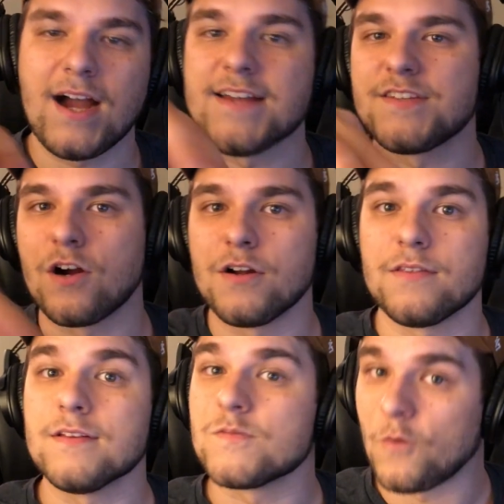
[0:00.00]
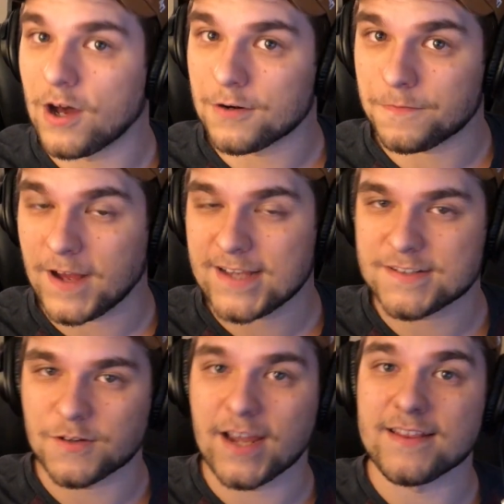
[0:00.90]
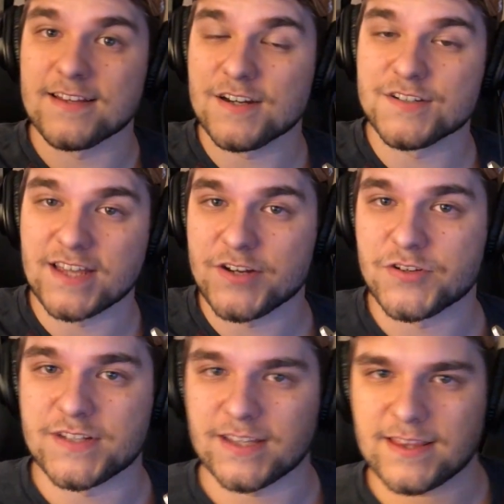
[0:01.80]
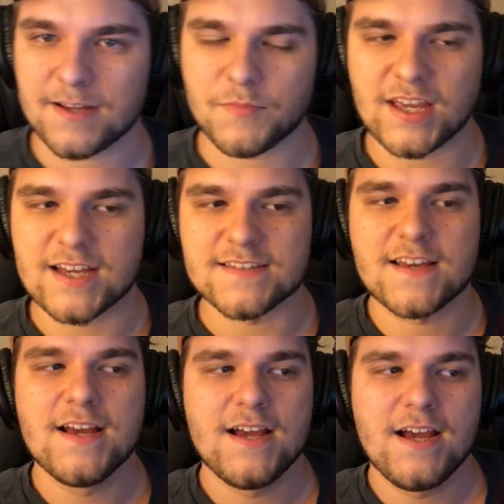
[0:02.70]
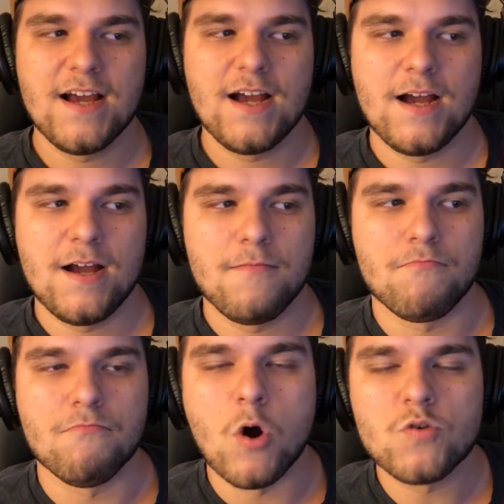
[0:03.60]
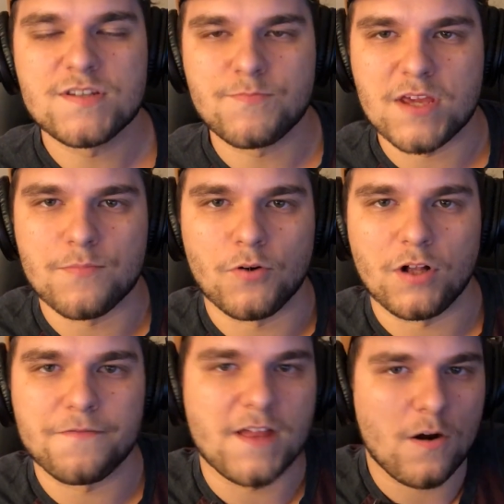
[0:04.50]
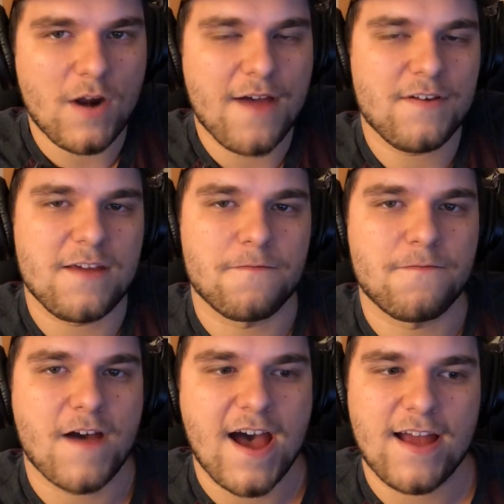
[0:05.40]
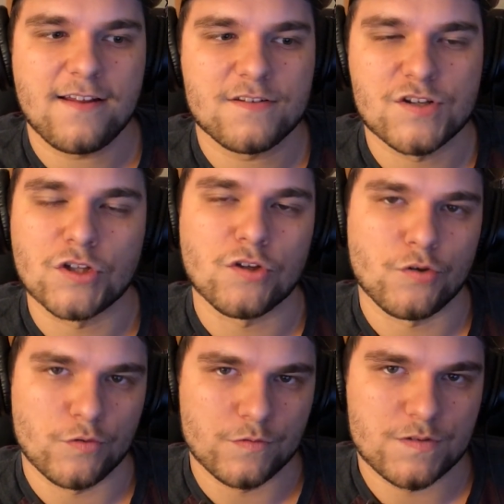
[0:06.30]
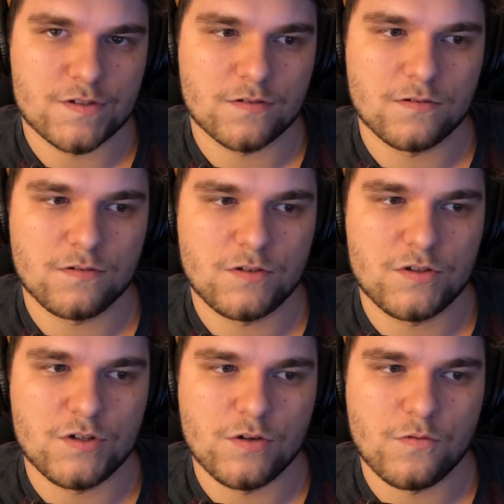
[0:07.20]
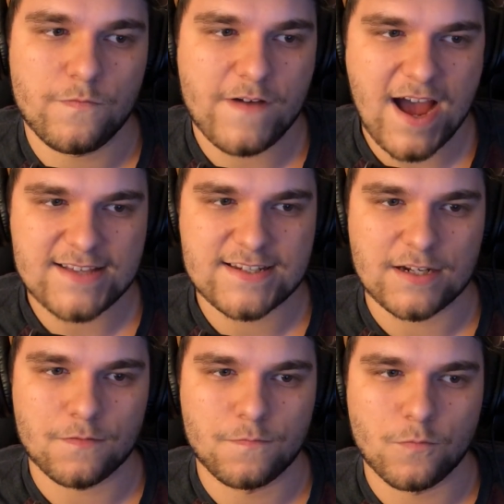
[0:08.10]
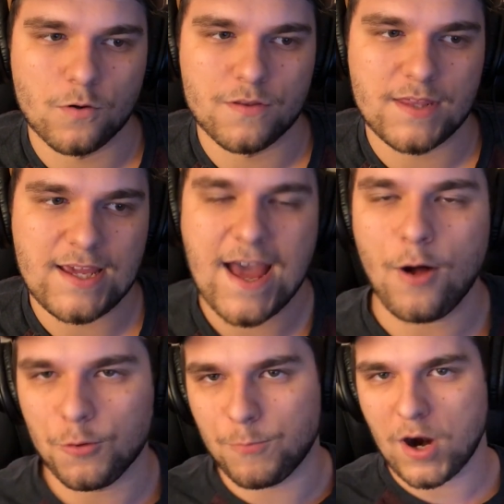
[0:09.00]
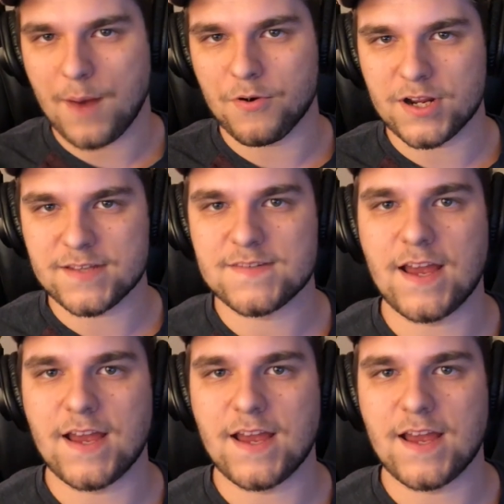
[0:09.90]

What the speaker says: I started this water fast. Okay. And then here's the interesting thing, because most people, if they don't have any fat to lose, do fasting for the health properties.